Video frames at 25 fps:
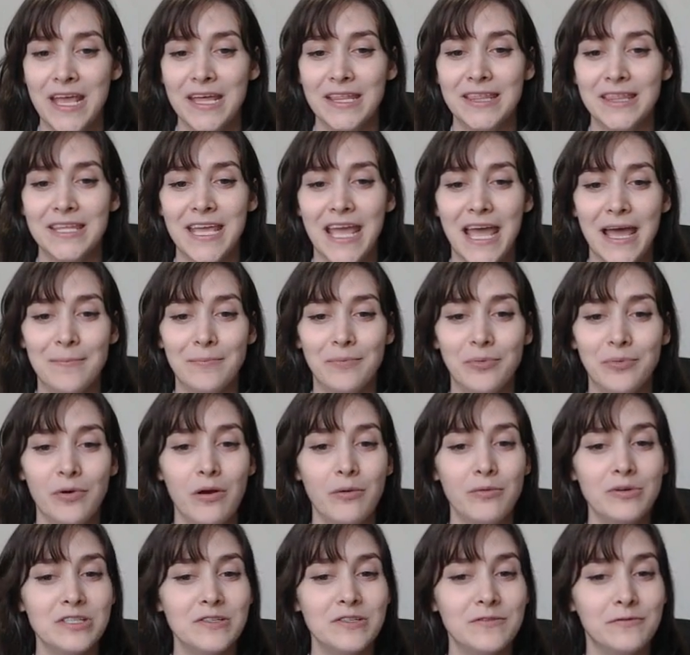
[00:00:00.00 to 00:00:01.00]
The
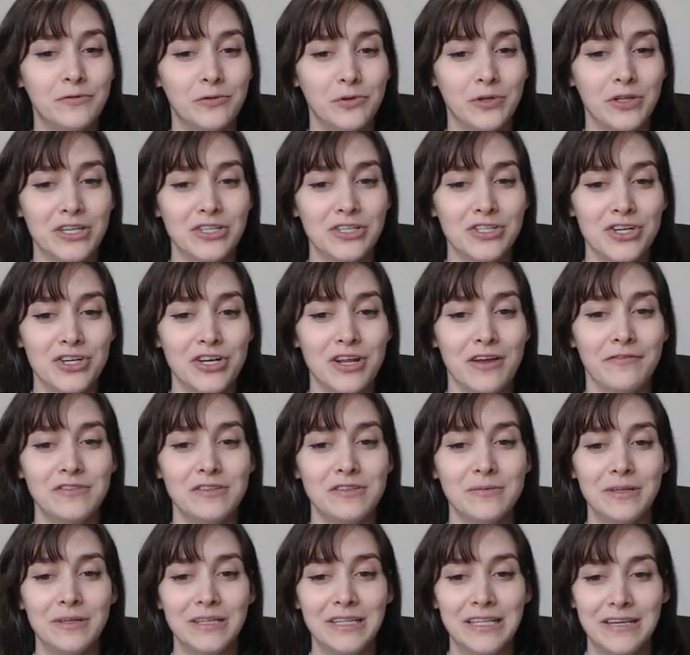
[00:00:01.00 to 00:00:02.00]
emperor was foolish enough
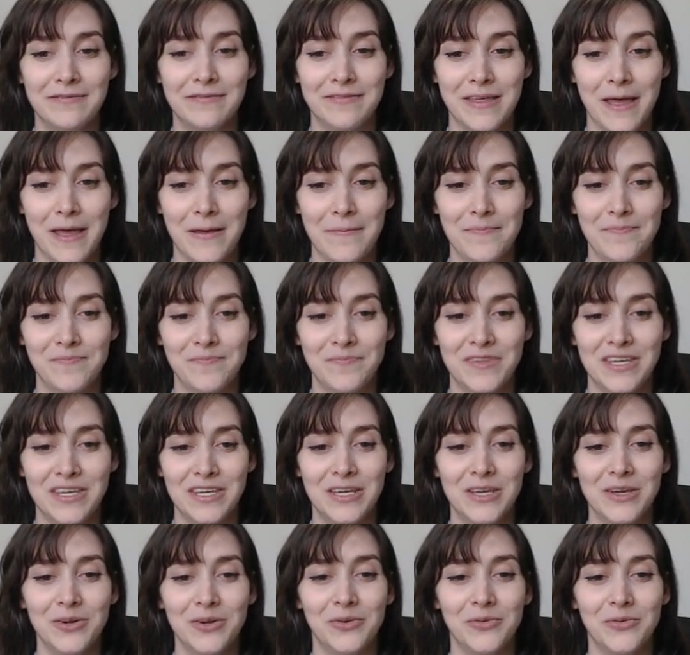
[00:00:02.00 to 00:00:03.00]
to believe them.
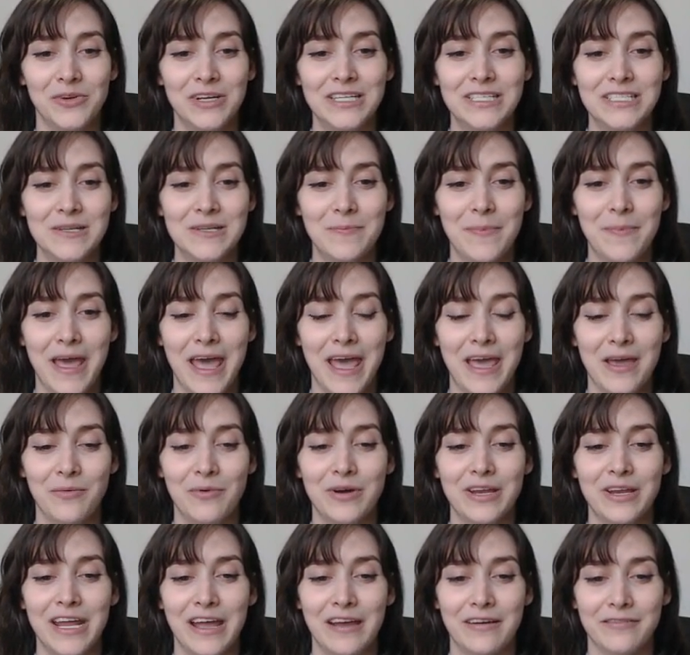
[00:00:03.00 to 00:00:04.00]
He agreed to pay
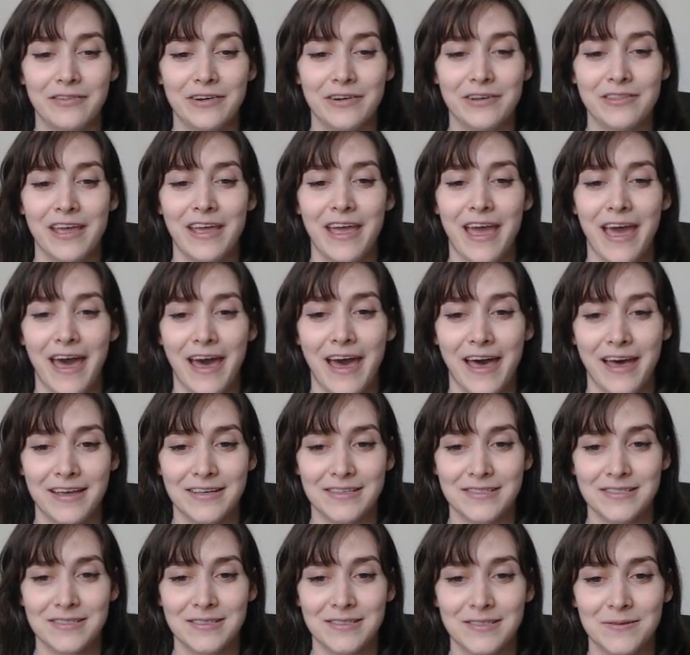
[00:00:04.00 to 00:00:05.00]
whatever they
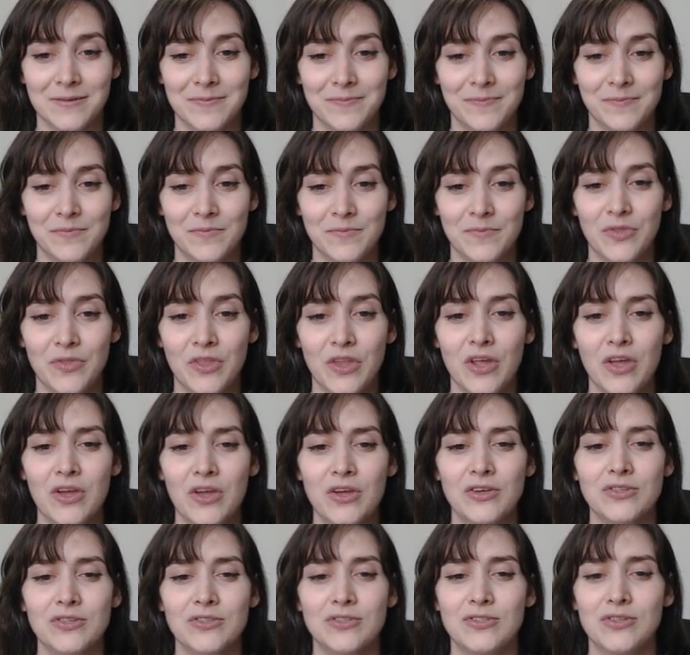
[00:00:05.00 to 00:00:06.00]
asked.
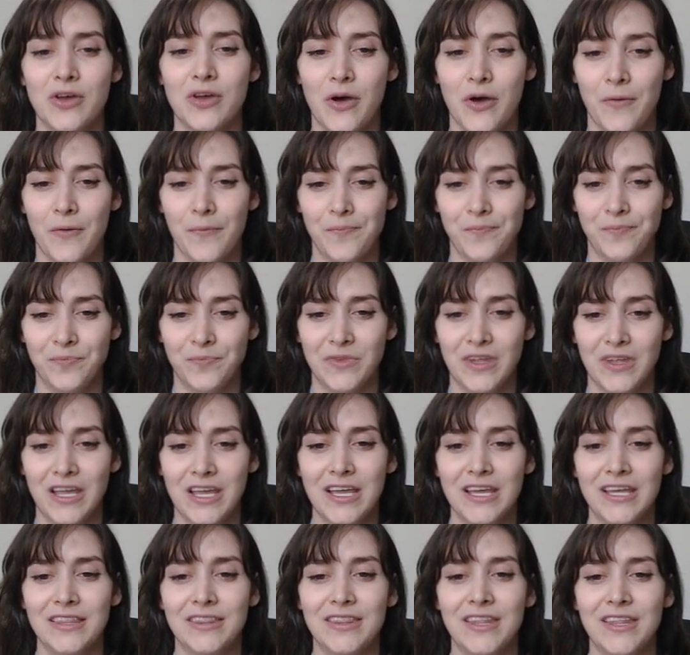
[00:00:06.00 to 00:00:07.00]
So,
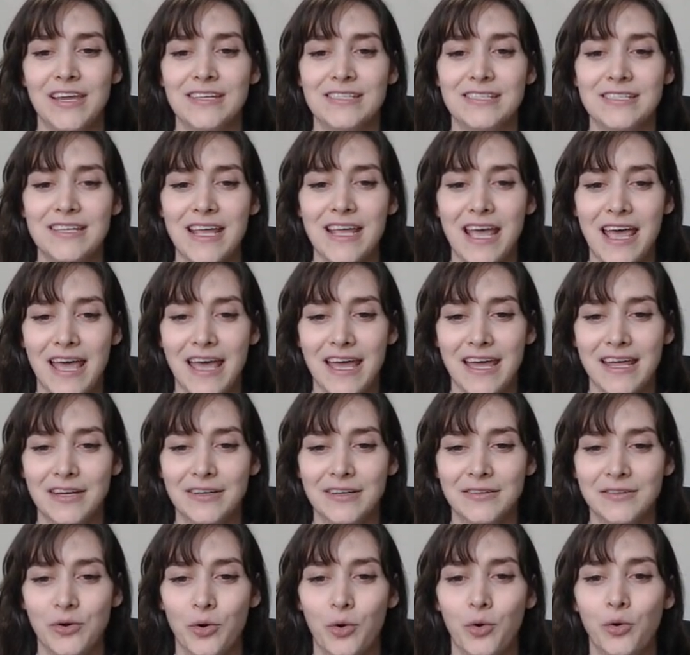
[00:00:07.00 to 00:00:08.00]
they said
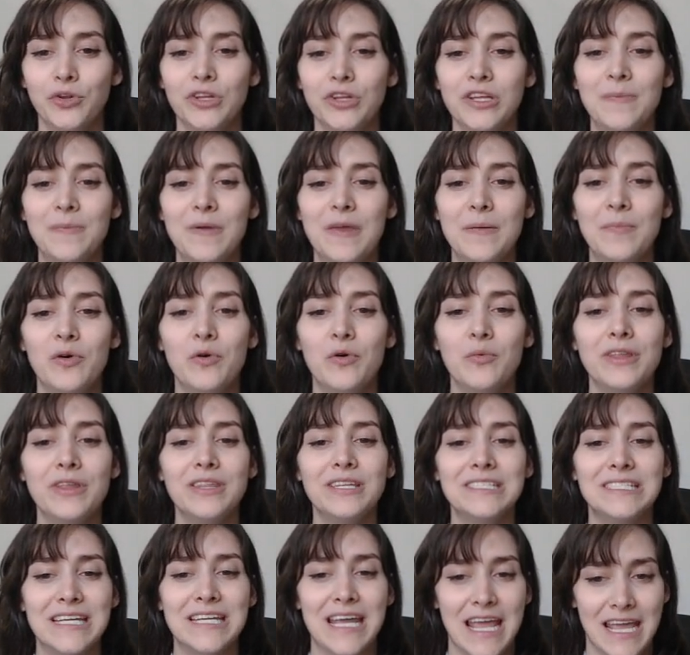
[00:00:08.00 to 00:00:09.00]
only people
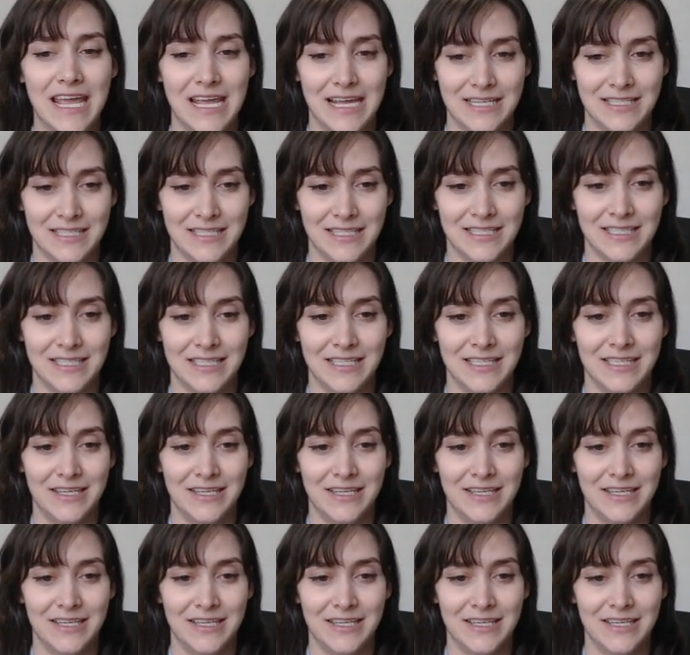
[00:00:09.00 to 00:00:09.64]
with taste